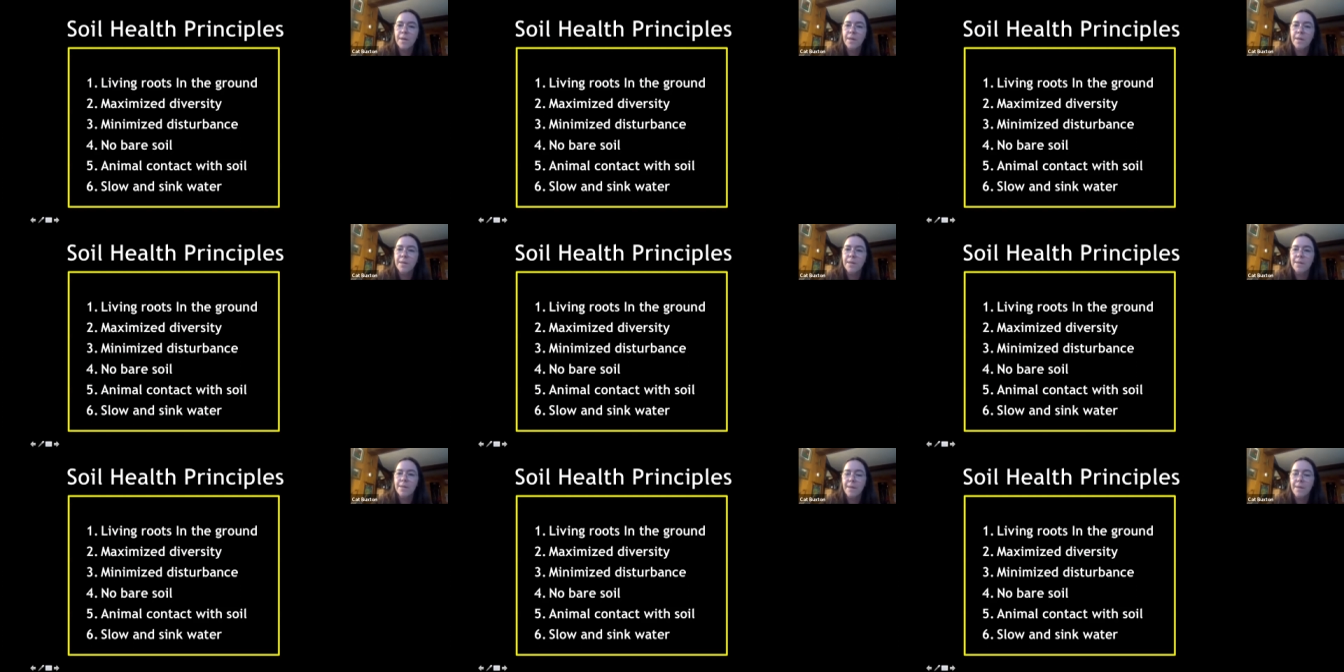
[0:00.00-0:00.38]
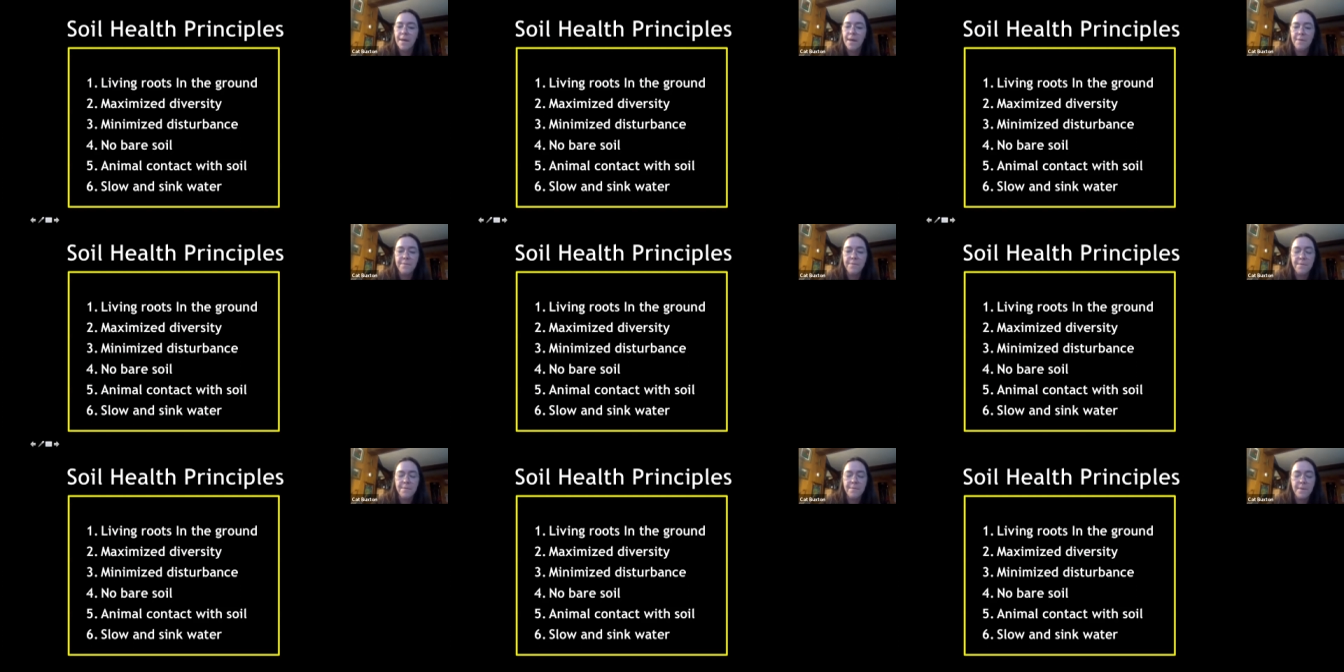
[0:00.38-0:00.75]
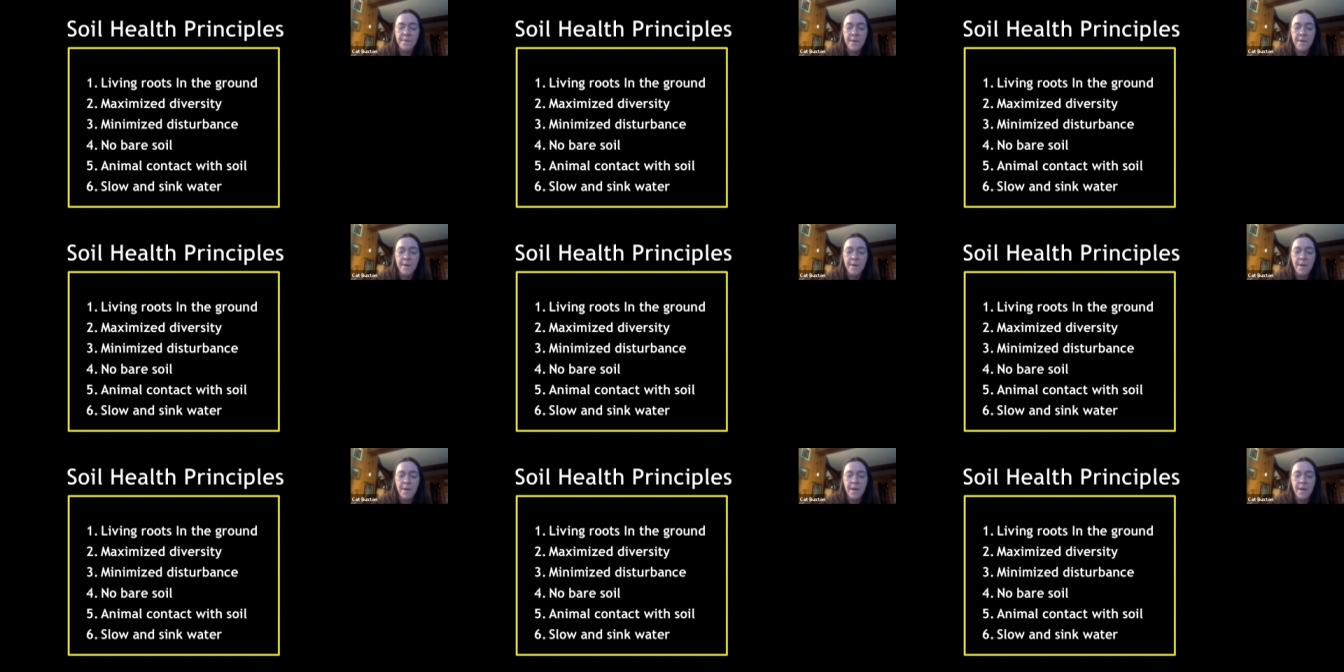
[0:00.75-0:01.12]
is life
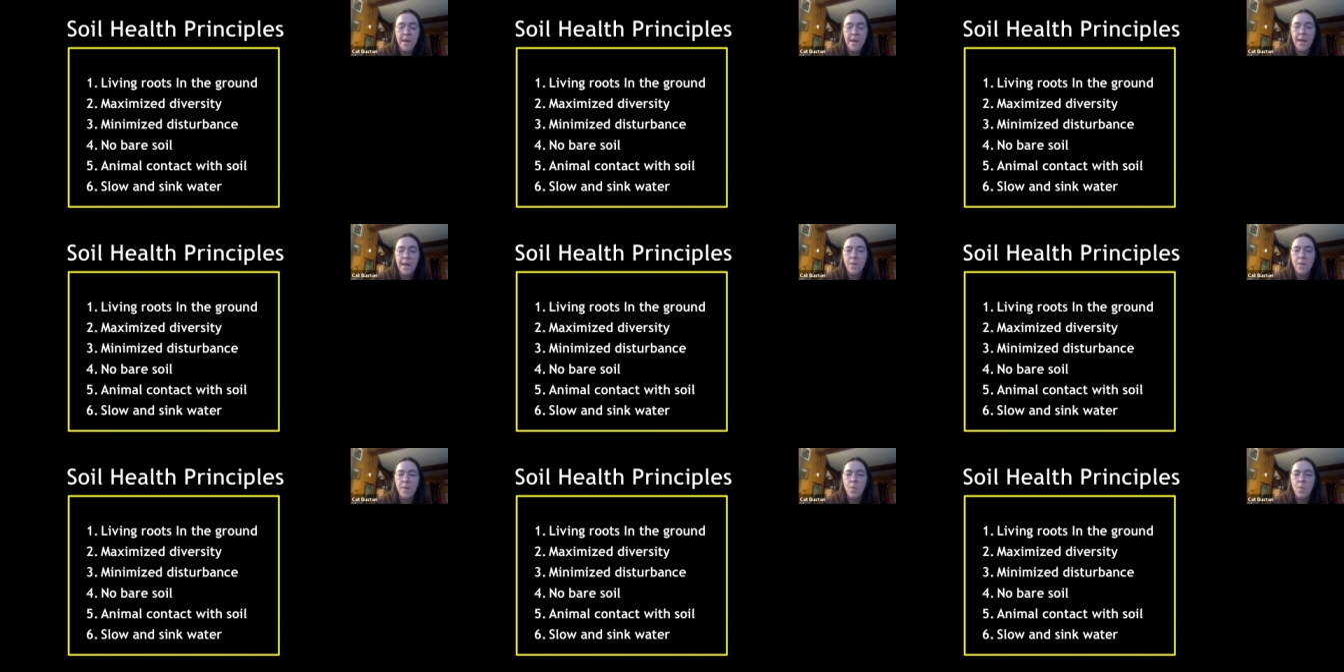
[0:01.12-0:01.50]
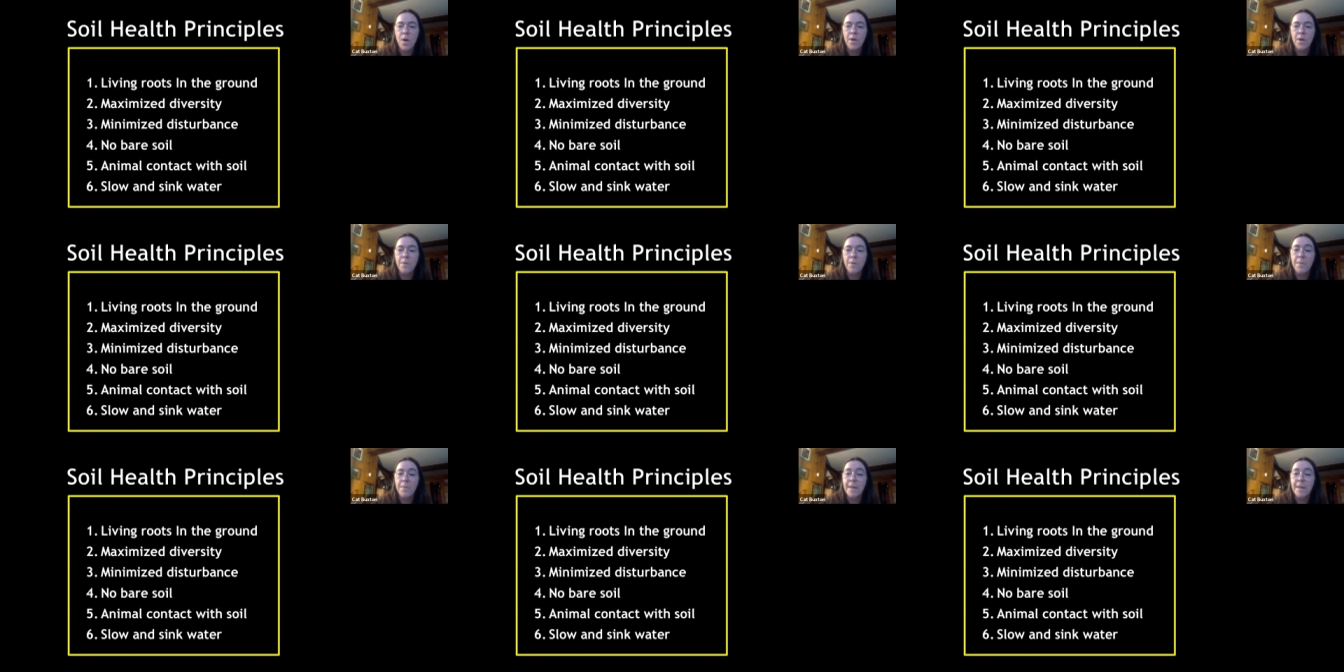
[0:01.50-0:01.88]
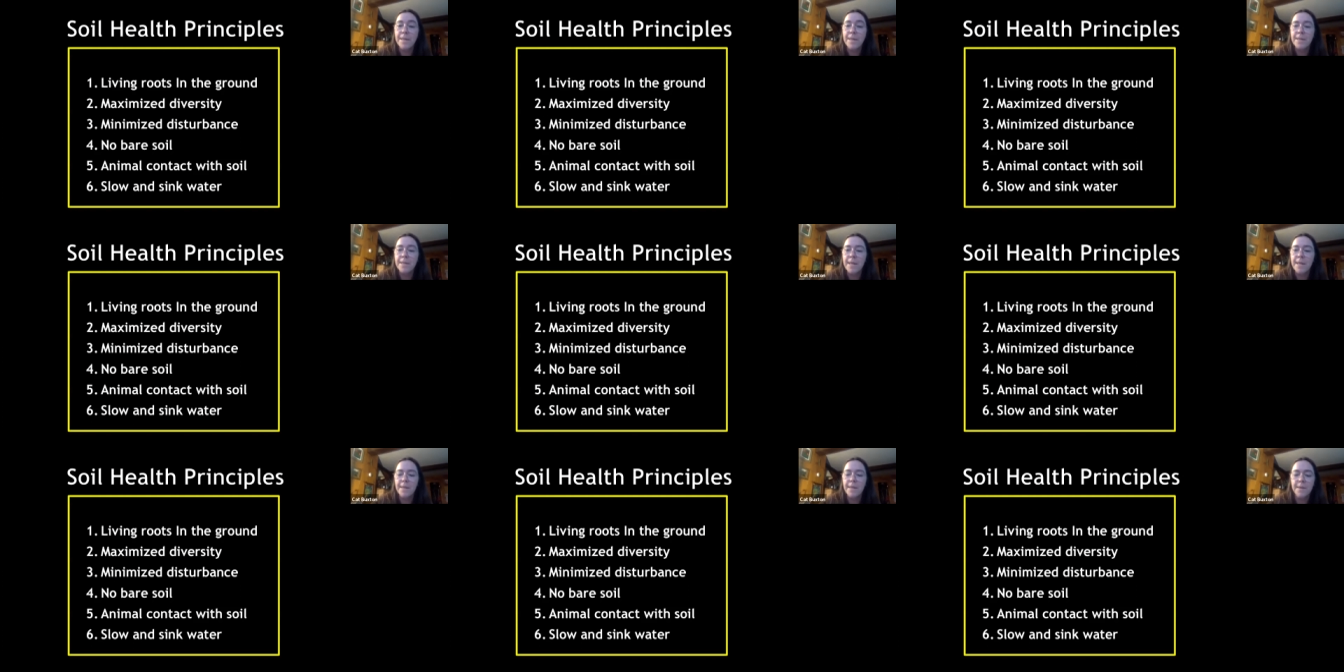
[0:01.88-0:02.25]
and water
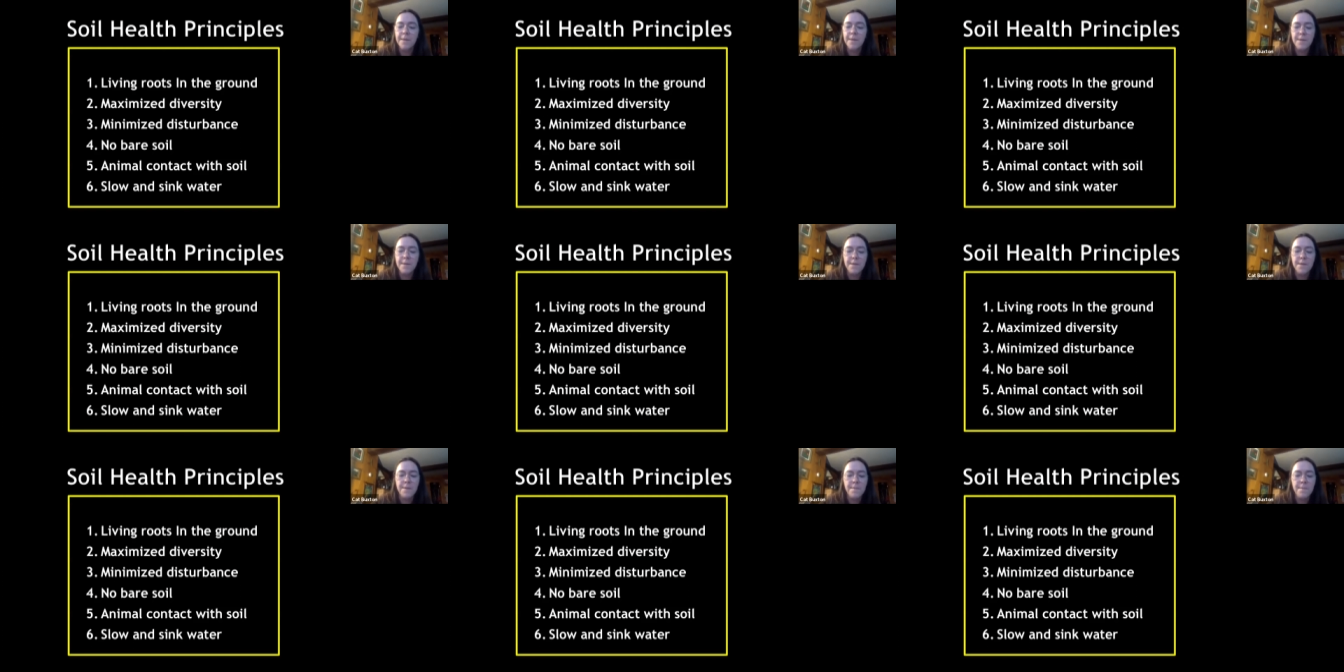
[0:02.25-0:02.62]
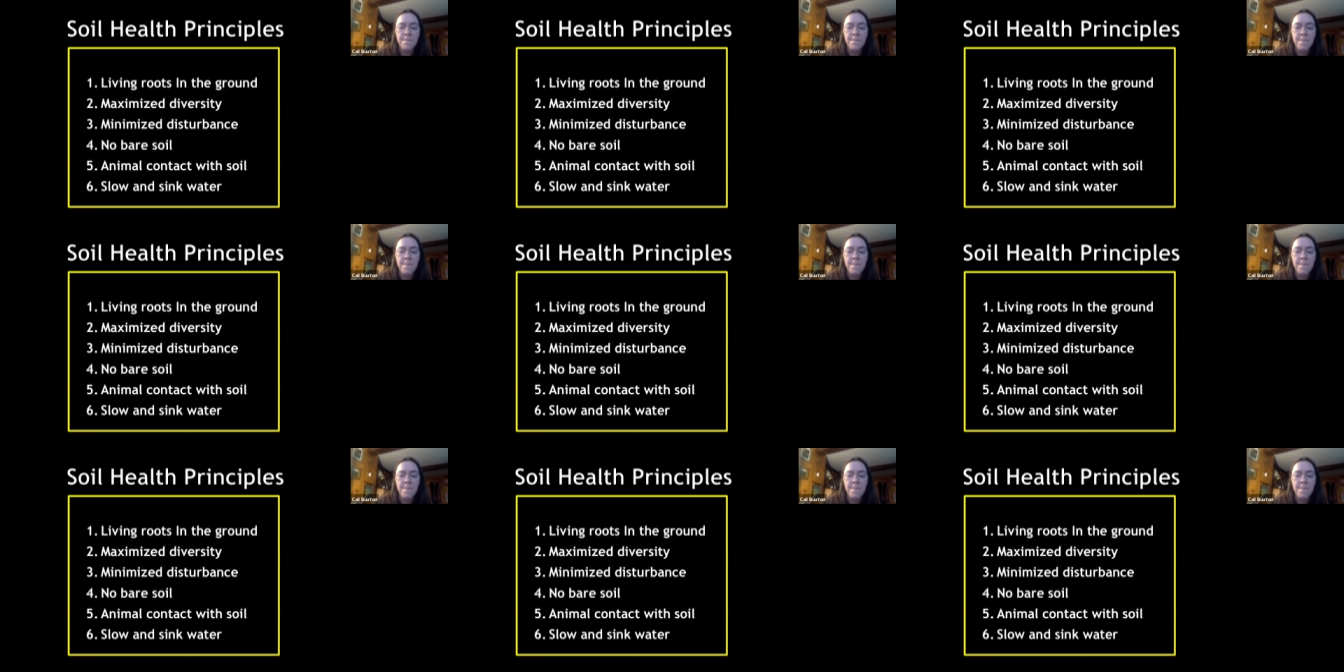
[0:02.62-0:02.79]
makes sense.